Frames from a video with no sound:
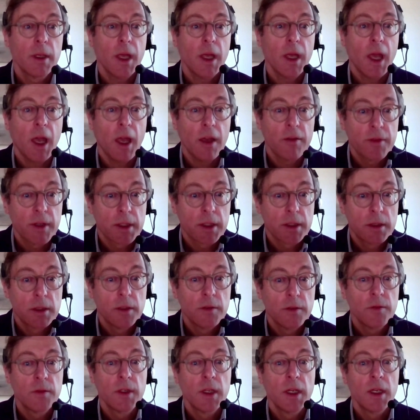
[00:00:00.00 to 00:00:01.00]

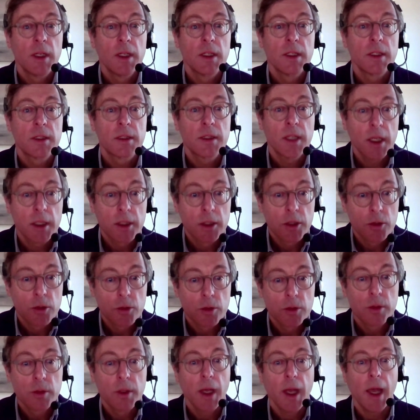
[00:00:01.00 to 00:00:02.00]
effective,
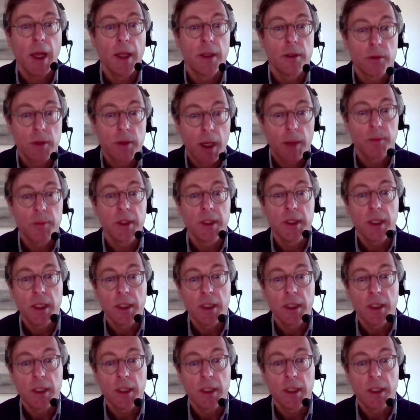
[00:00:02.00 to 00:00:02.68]
secure, and rapid